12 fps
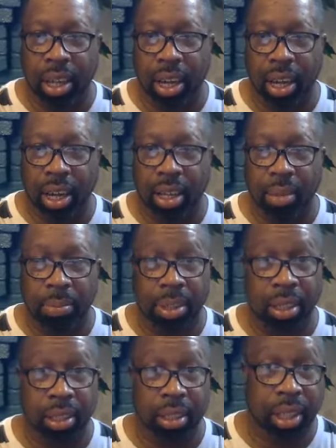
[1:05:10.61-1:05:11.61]
Uh, I'm
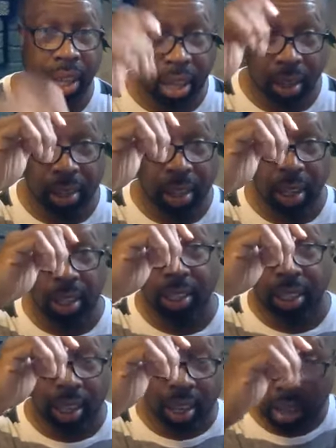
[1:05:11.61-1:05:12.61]
gonna take off
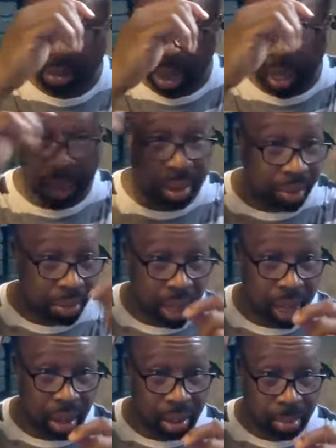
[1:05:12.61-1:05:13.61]
the uh, well. I'll never
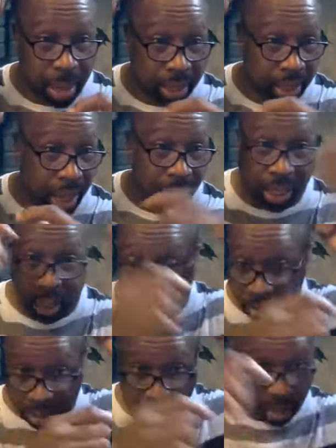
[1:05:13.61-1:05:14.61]
take off the pastor hat. I just
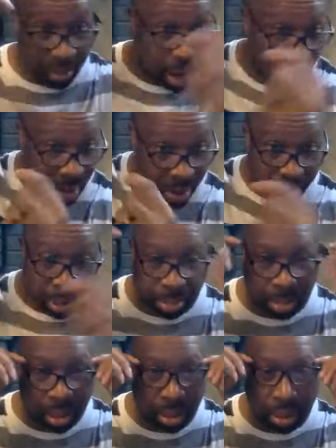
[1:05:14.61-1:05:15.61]
switch it around and put the
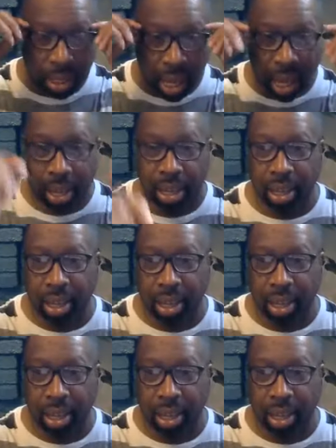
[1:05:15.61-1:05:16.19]
producer hat.